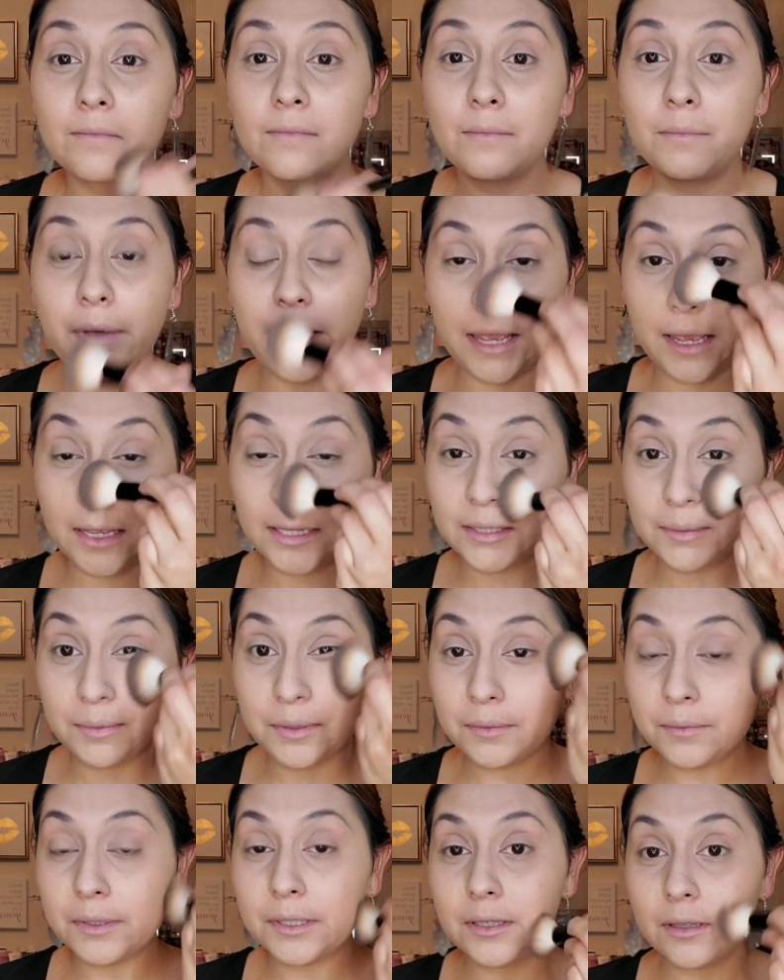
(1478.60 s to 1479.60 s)
My
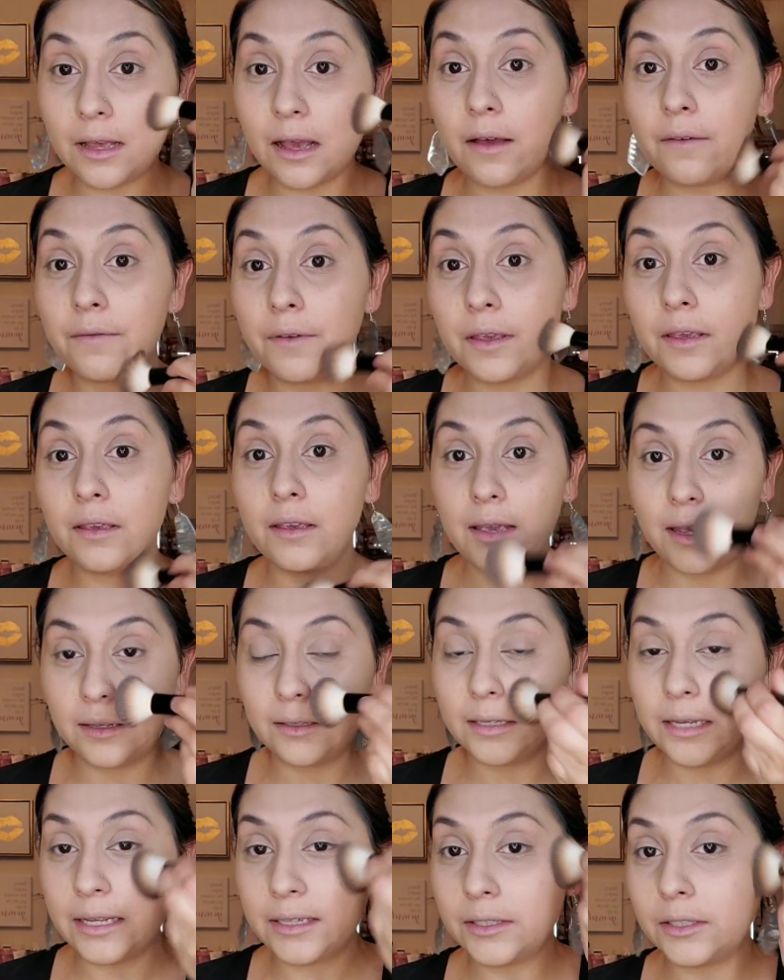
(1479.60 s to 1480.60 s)
husband was laughing
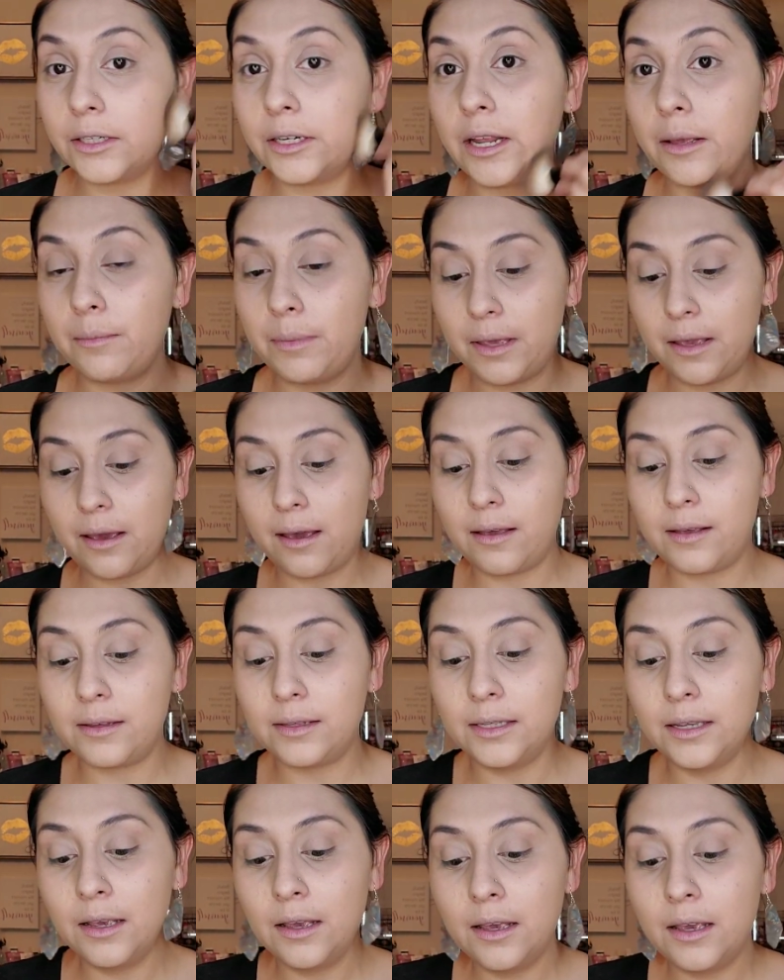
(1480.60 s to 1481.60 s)
yesterday because